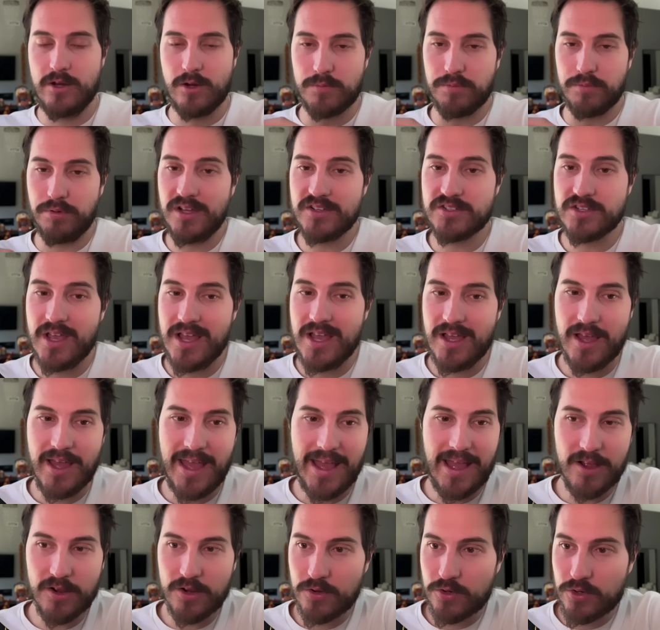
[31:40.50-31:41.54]
plus,
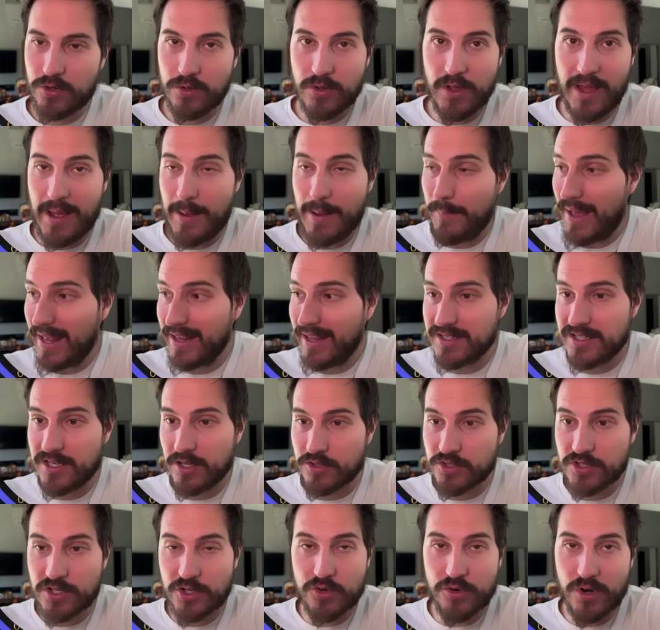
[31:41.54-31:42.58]
Palantir
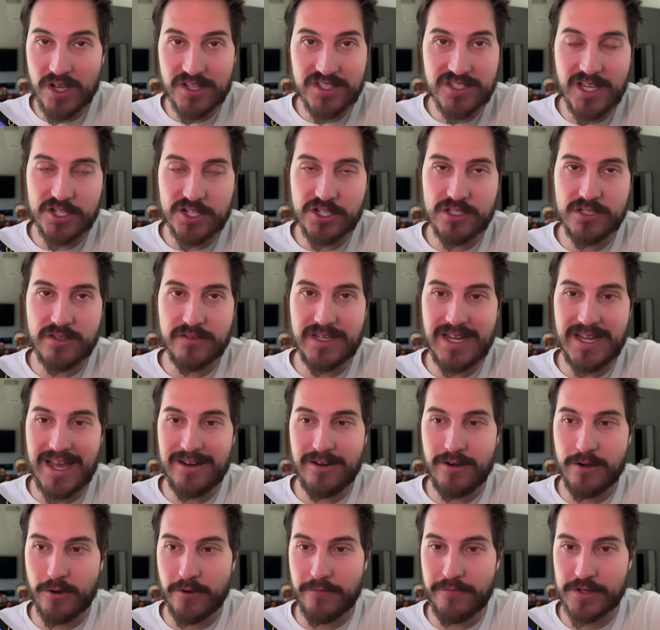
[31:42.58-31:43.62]
is the cross-sections of
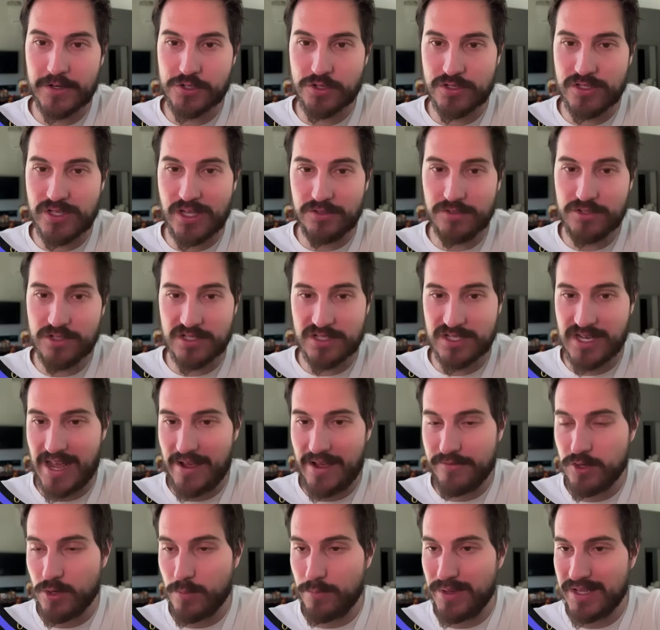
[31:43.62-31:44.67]
data and artificial intelligence and
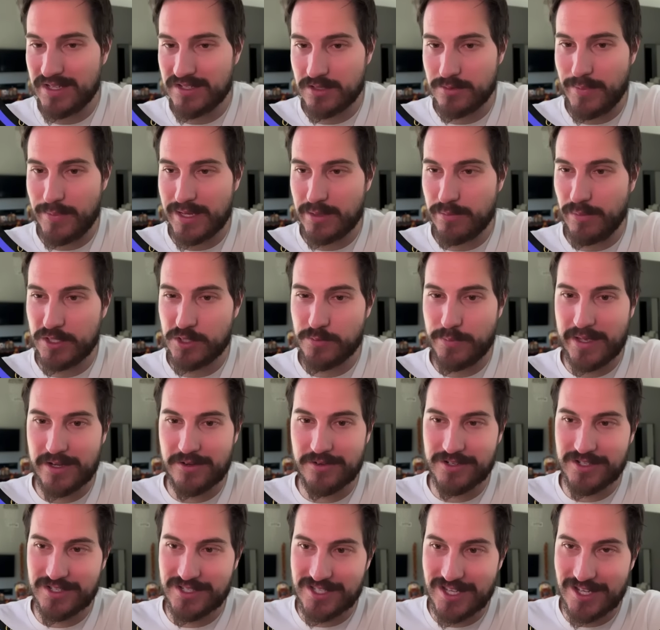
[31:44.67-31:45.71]
having your business make much
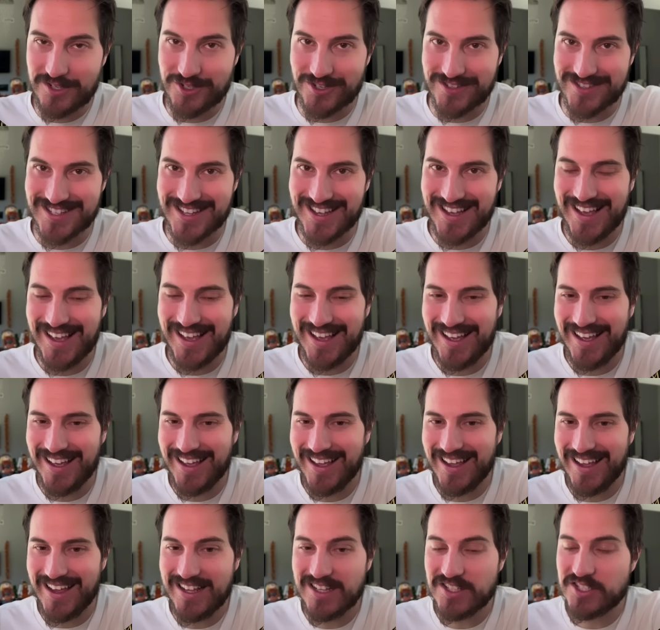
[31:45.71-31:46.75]
better decisions,
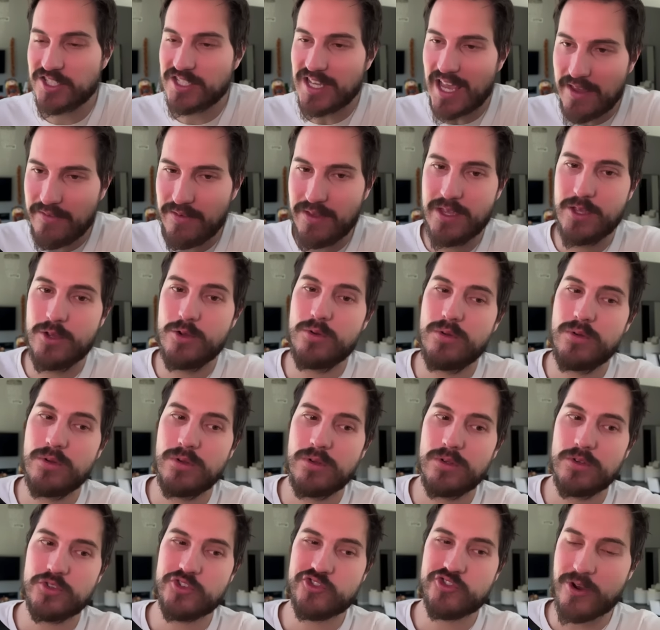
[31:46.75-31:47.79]
and saving
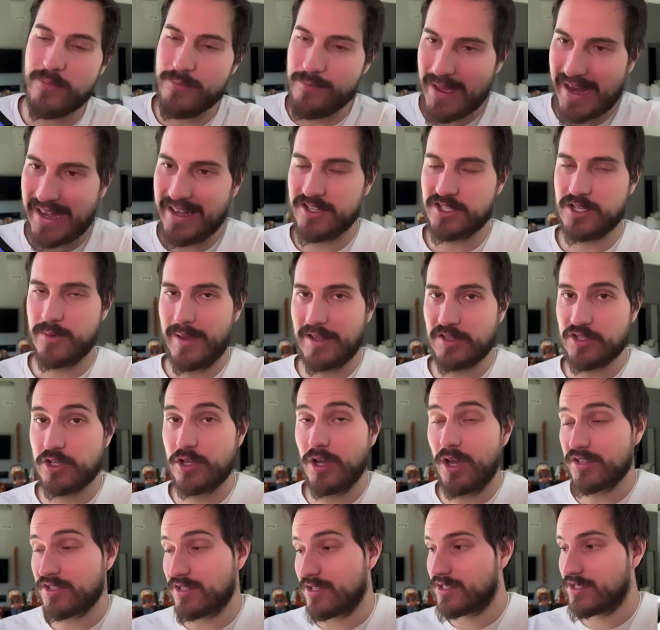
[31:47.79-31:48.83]
you tremendous amounts of
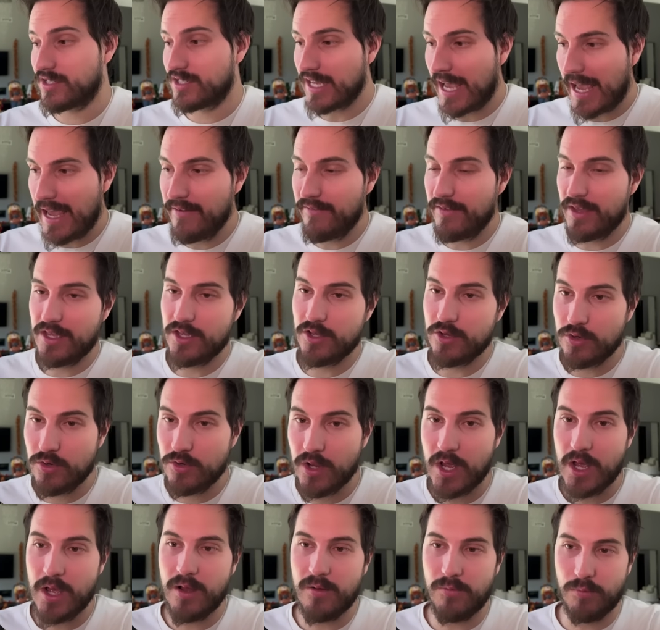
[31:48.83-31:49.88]
costs and saving
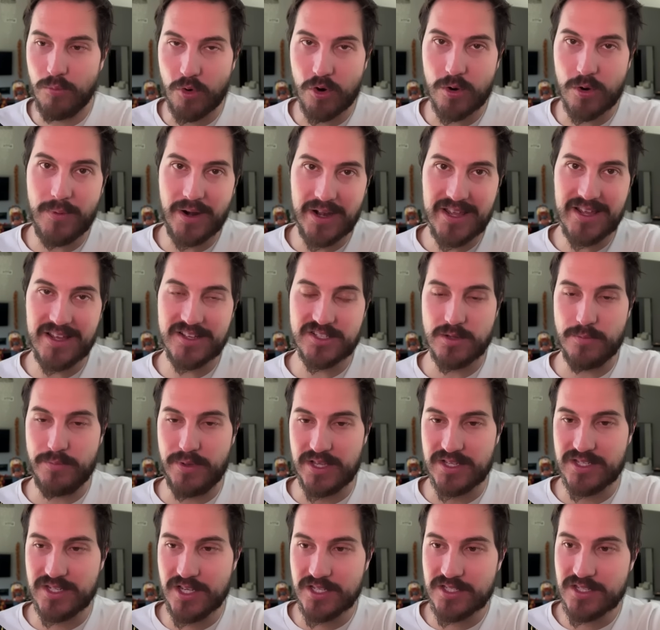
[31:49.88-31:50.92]
you more money as a
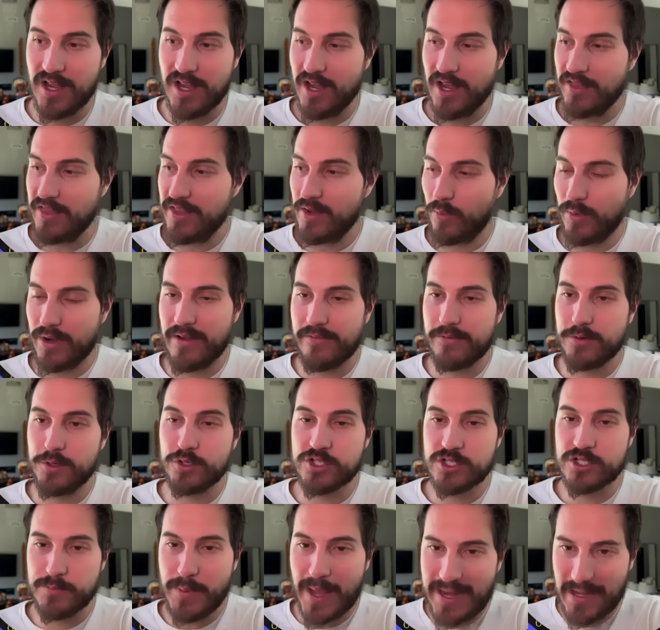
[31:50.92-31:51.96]
business than whatever you're
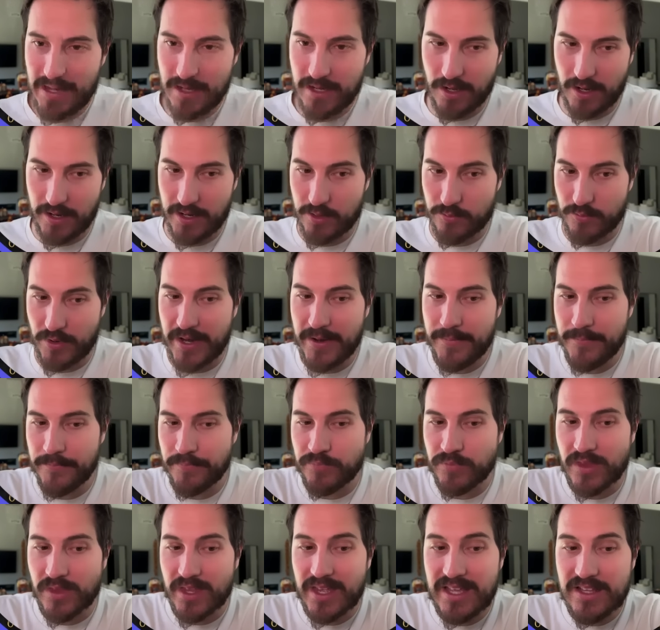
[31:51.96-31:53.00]
spending on it, right?
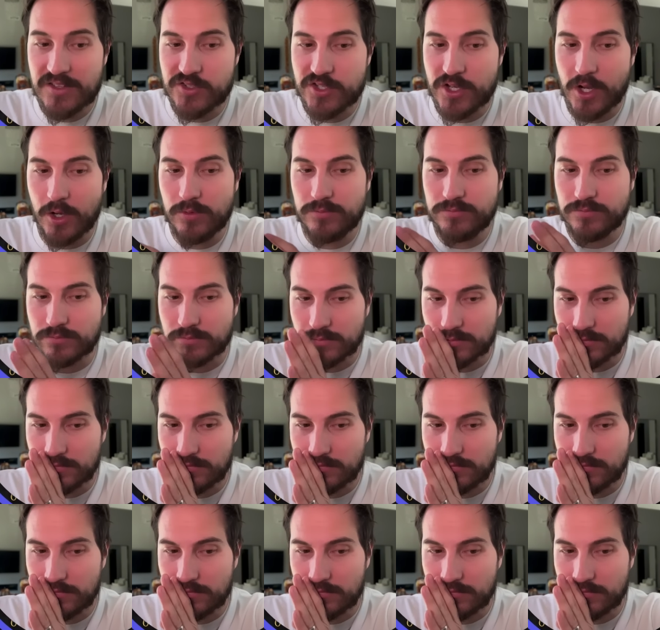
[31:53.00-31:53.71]
And so